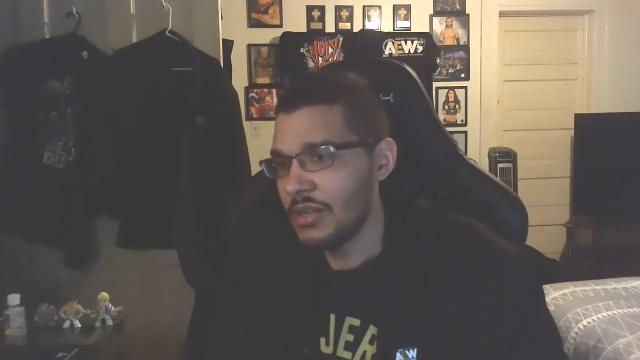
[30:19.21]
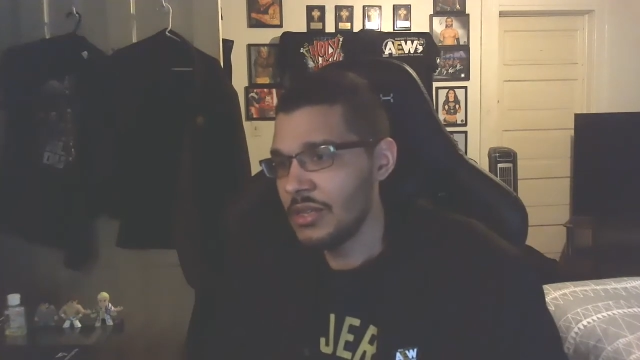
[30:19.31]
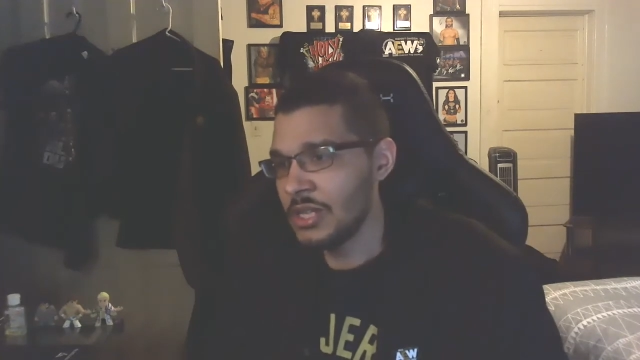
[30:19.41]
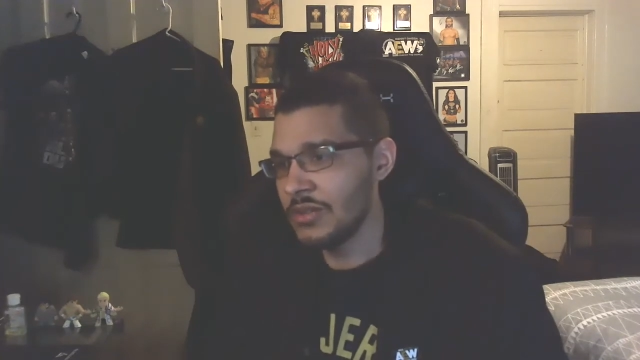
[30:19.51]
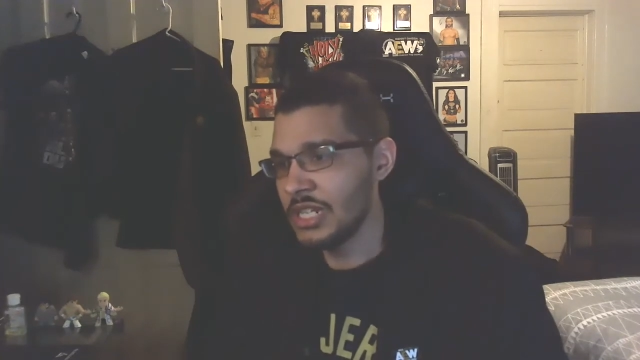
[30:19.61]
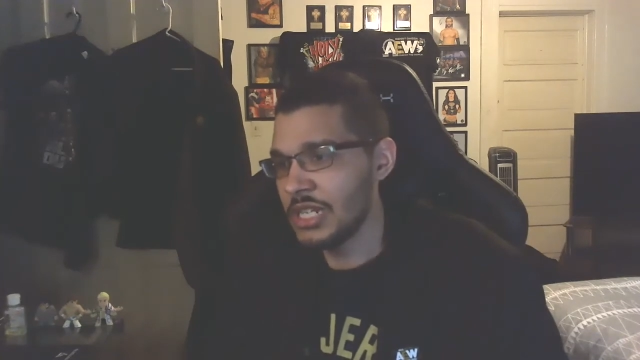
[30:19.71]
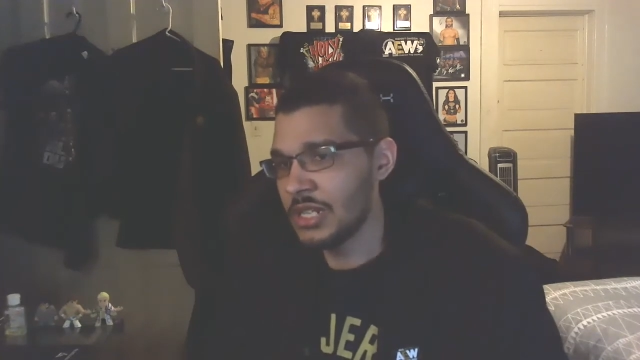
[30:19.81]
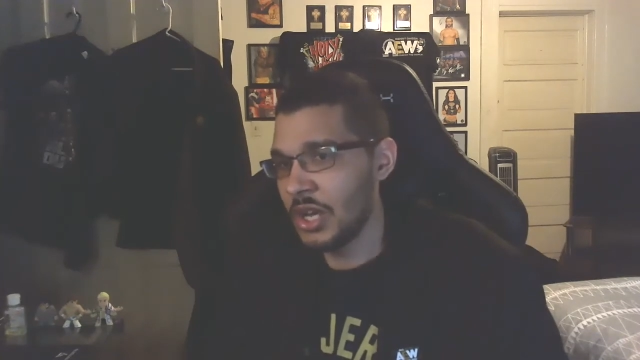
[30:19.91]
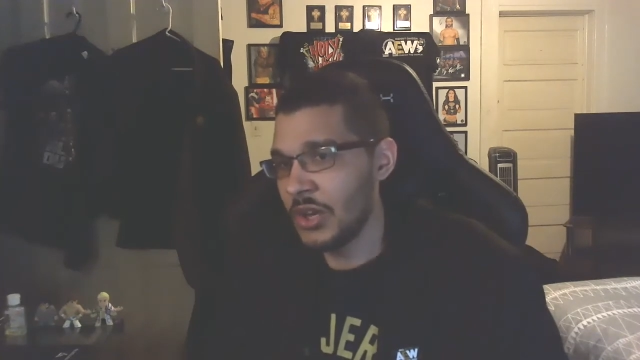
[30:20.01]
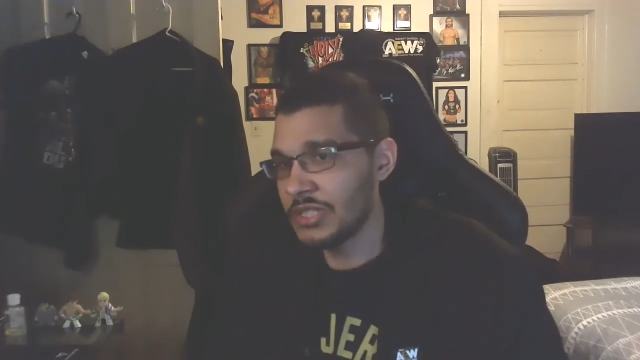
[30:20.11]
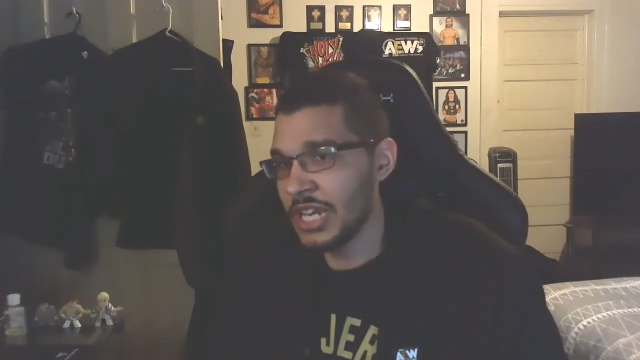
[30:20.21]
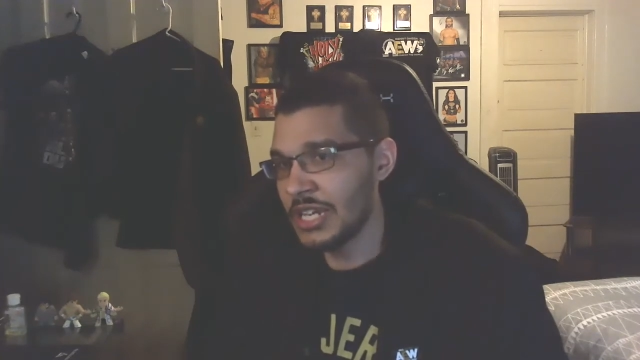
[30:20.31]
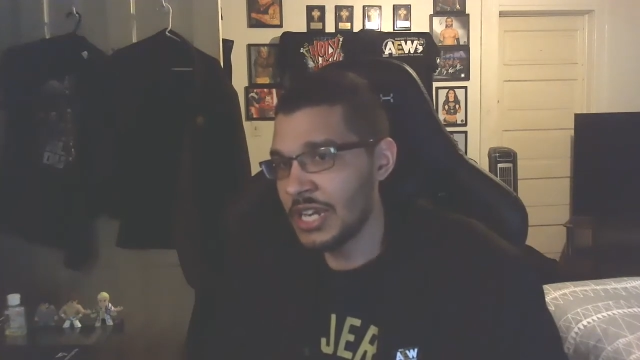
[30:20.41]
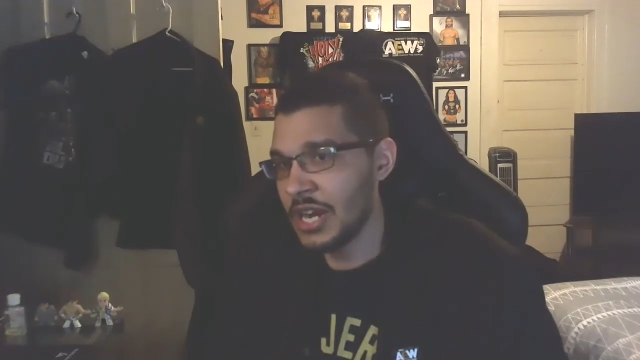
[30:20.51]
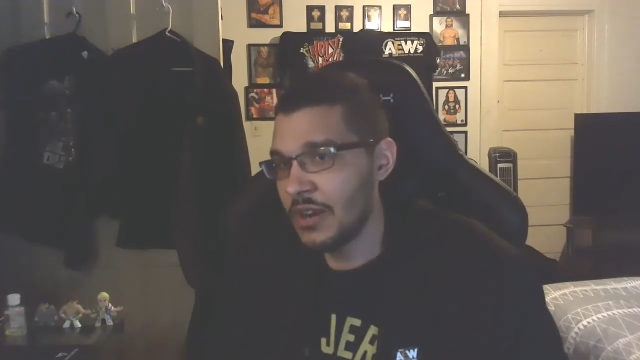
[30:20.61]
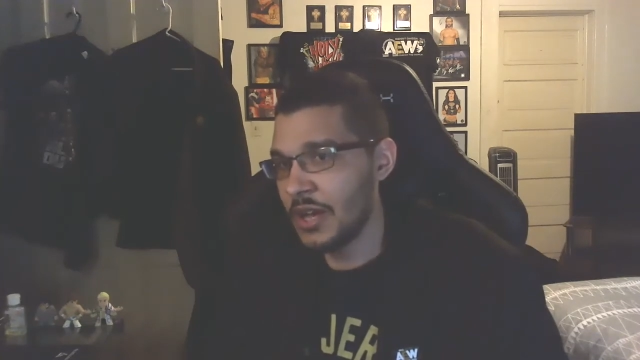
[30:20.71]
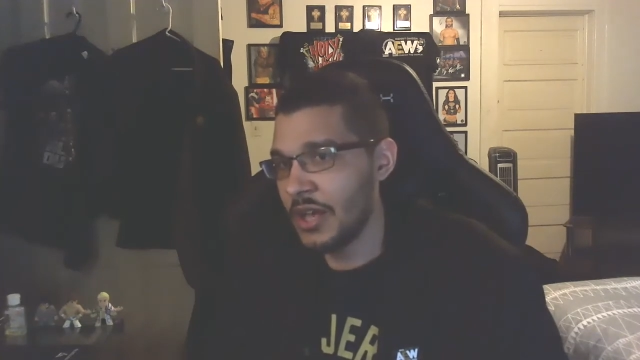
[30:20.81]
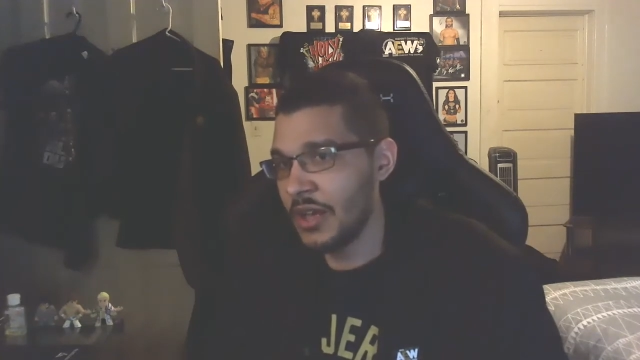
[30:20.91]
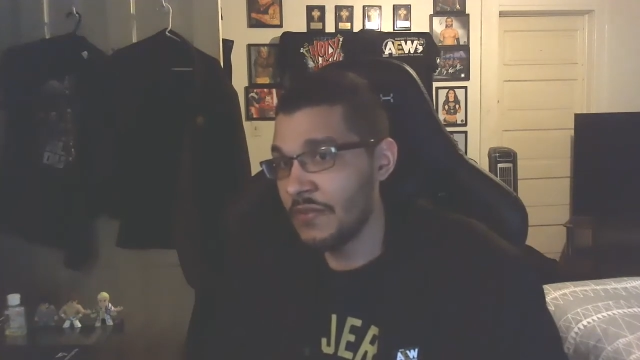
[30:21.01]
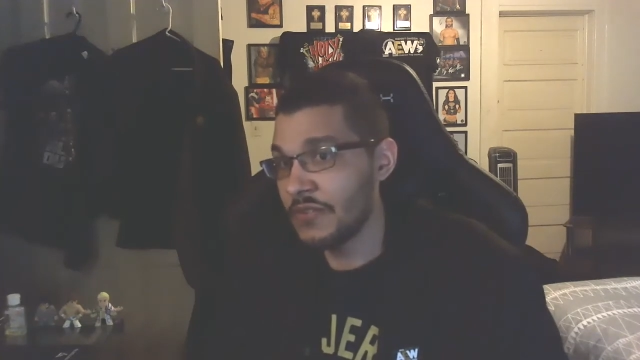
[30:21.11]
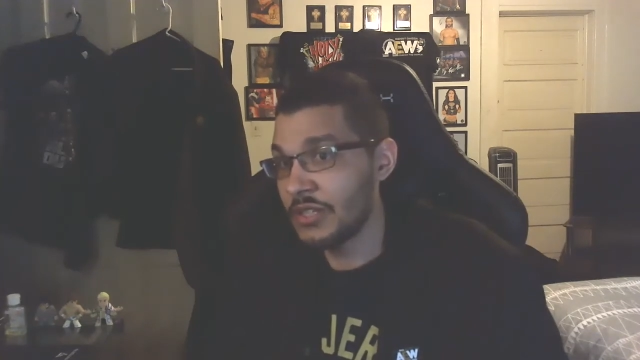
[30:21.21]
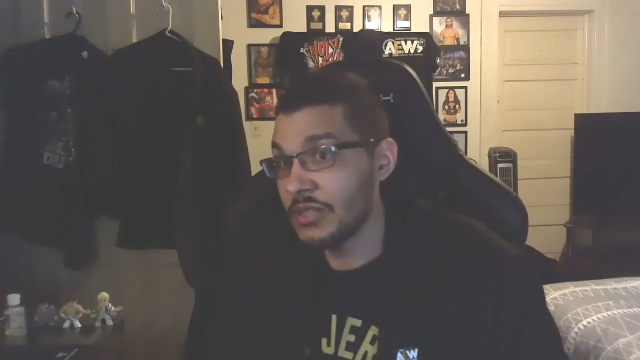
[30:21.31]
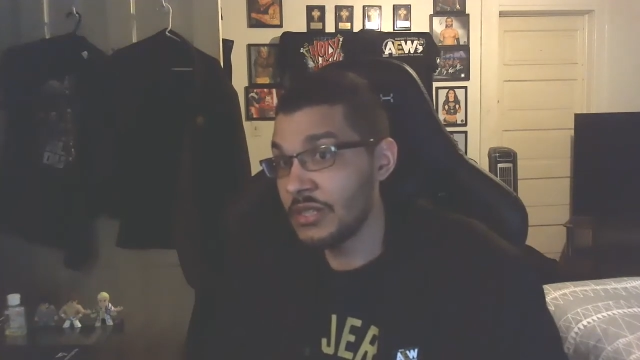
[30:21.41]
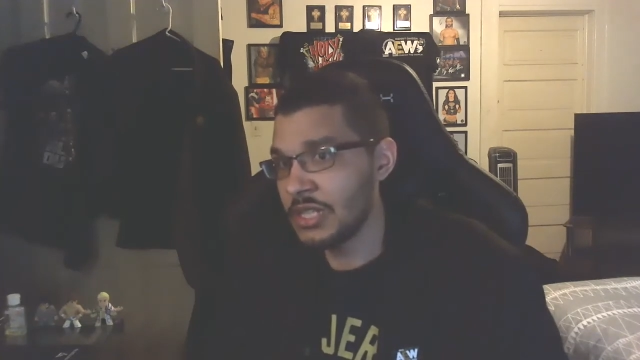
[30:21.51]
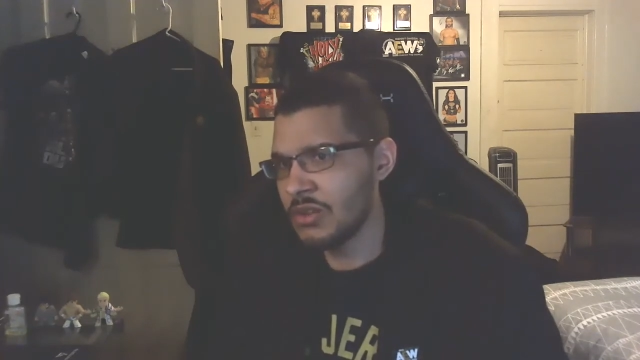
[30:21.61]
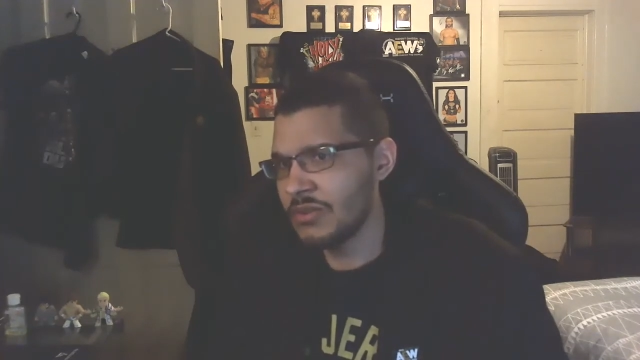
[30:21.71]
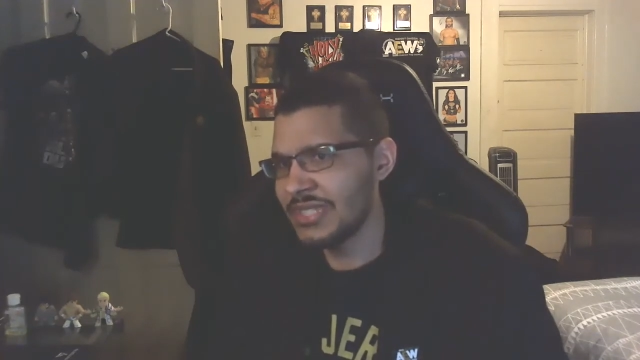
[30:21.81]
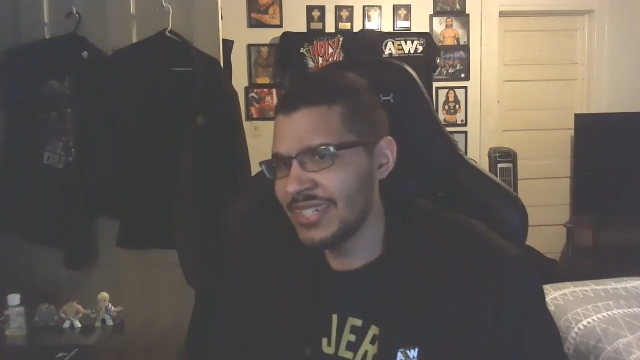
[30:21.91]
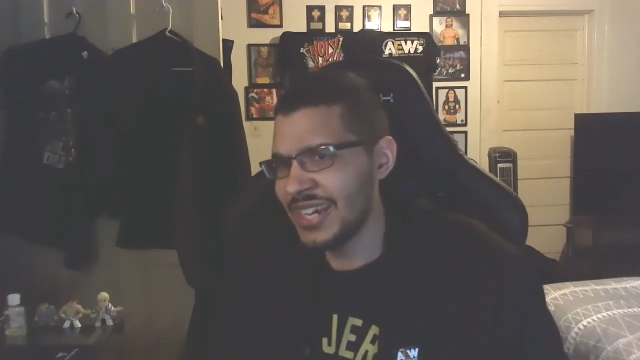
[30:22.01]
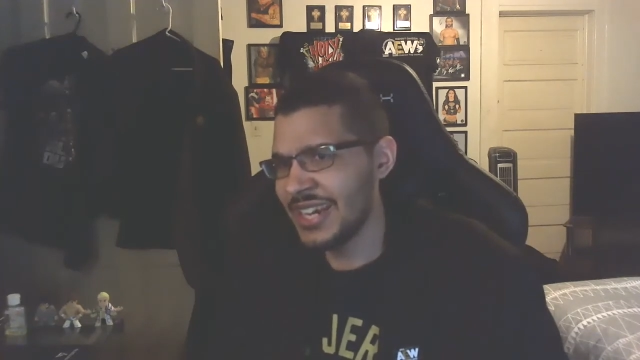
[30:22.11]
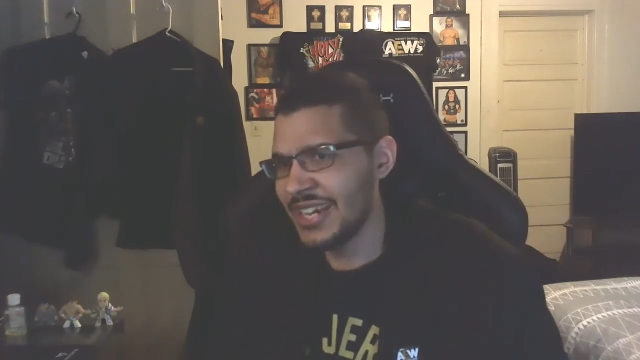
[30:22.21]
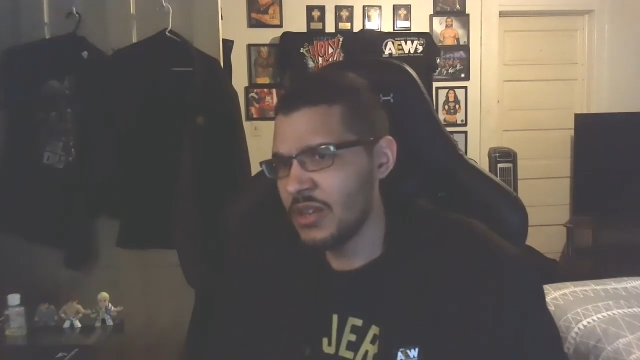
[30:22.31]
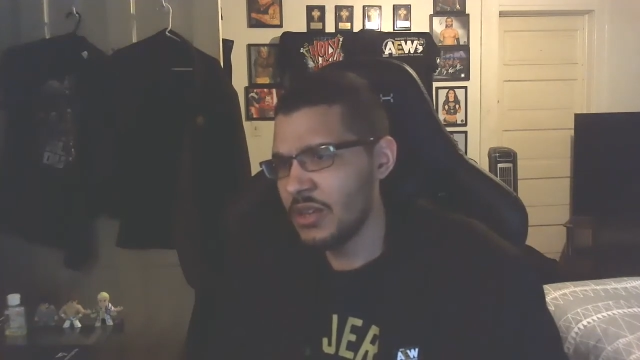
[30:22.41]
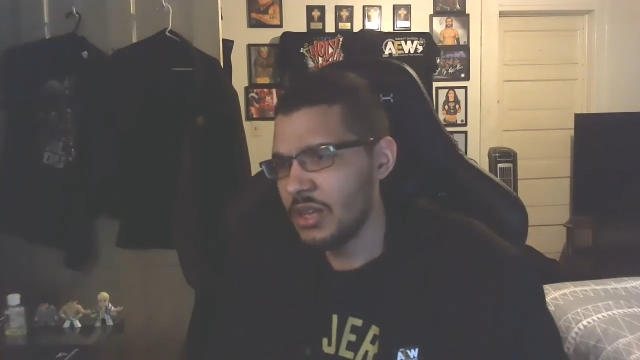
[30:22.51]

you need to go take care of QT